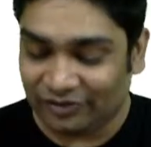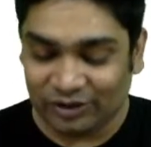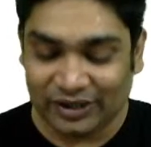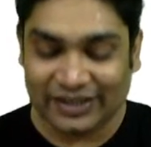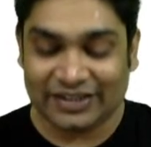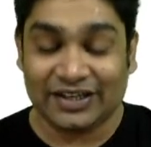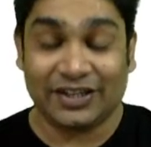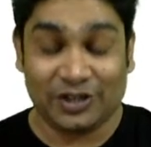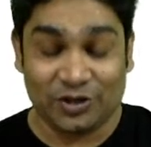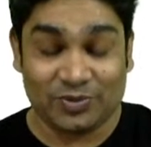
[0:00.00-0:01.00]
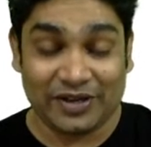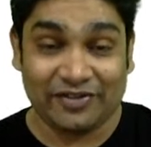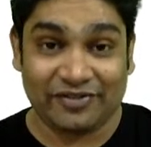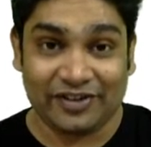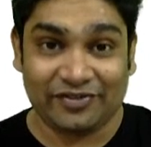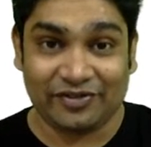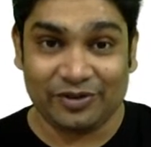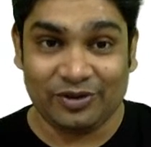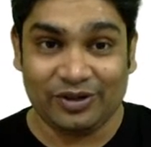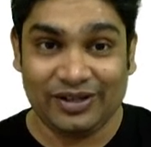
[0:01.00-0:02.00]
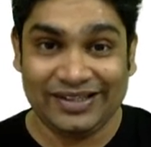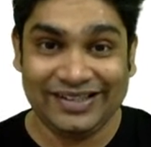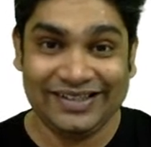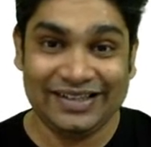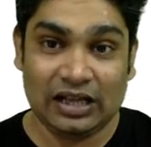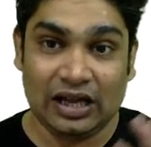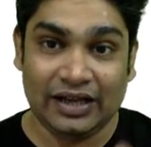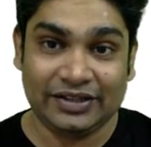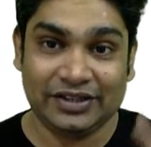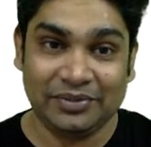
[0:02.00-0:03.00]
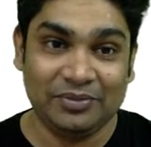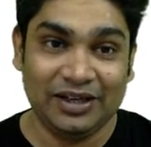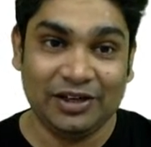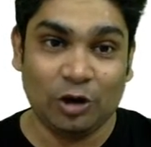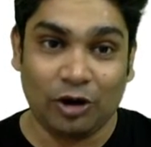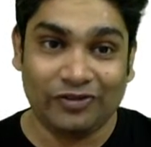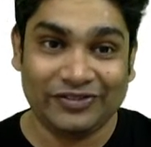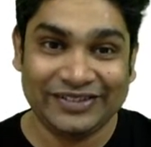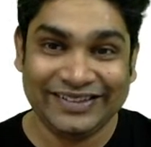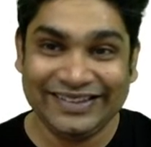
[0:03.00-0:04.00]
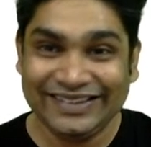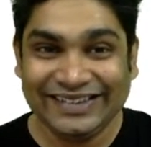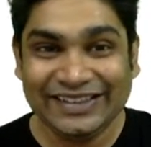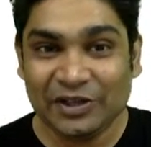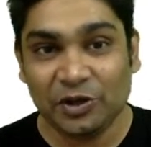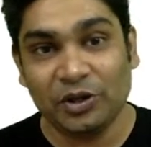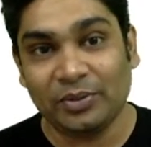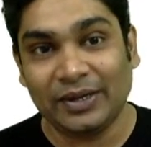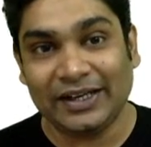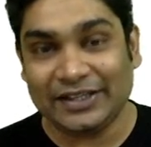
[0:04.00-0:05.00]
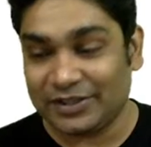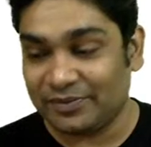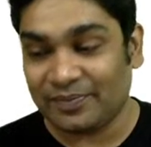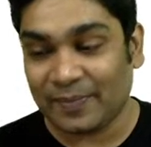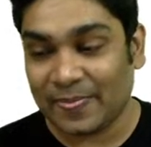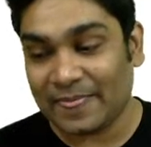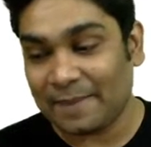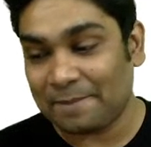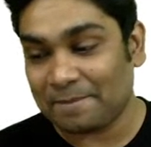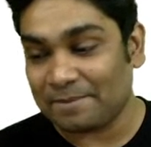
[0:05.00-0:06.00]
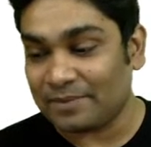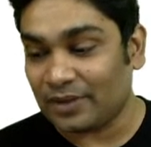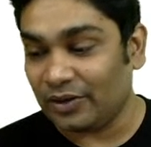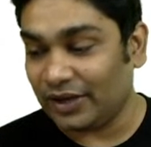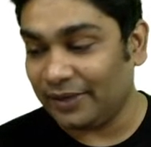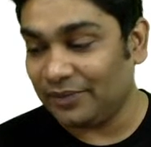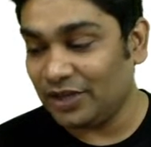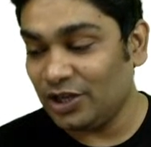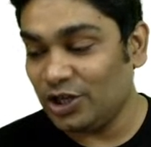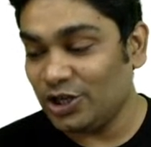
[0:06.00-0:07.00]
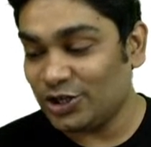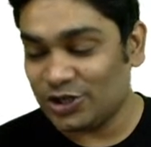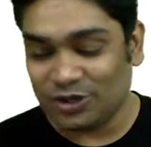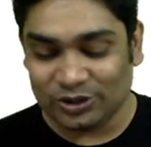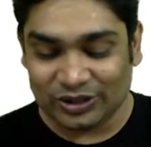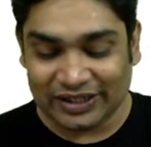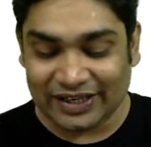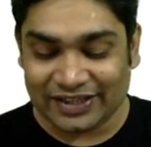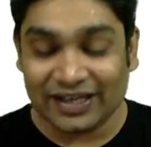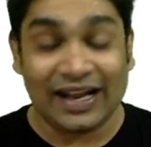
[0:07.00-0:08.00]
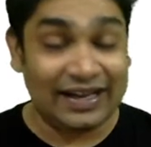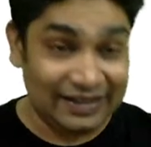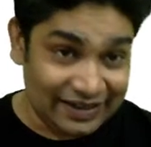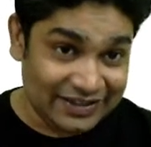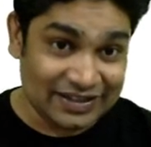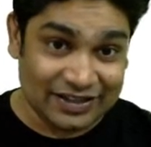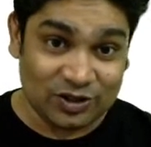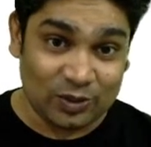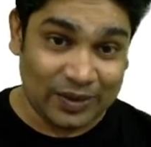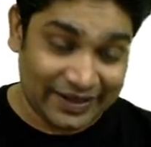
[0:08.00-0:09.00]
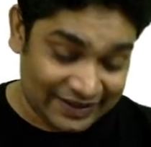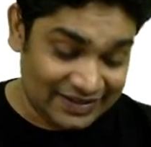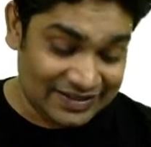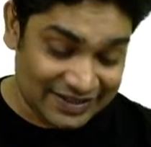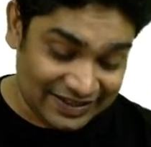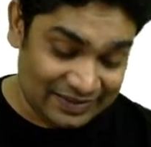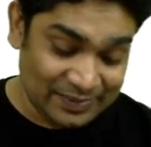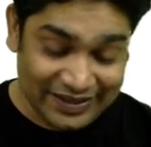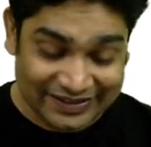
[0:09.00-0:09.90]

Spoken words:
to excuse me if I seem a little off in my teaching. Okay. Let's go through the lecture and let's hope I can still make